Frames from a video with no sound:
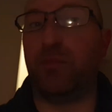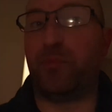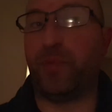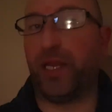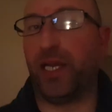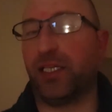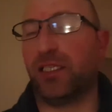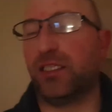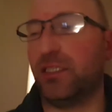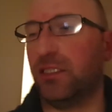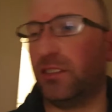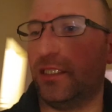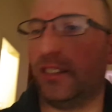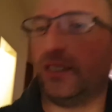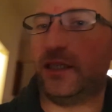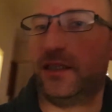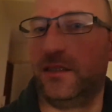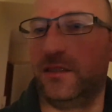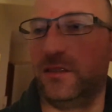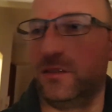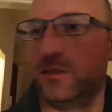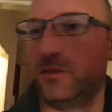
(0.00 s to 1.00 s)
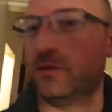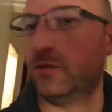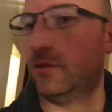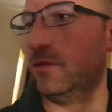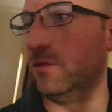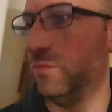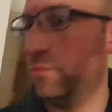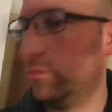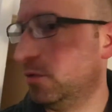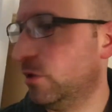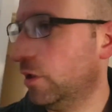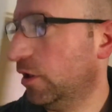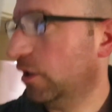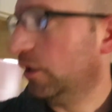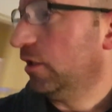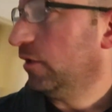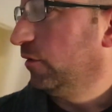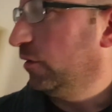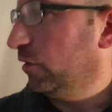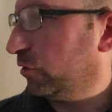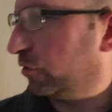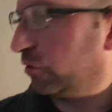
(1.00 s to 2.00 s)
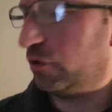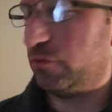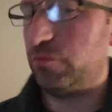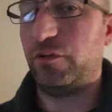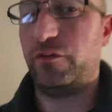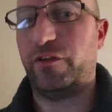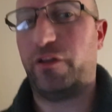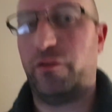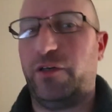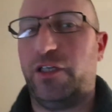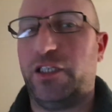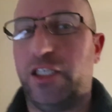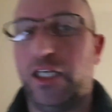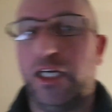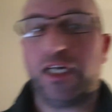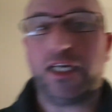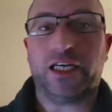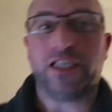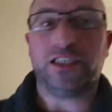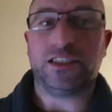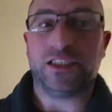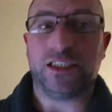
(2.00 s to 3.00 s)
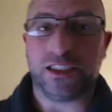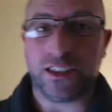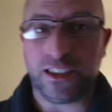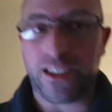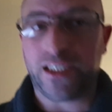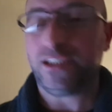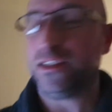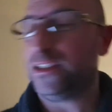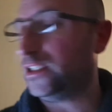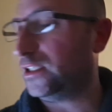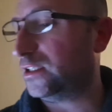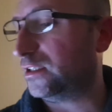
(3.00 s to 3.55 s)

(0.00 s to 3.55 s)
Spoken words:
the practice of that. So excuse me for a wee second, guys, because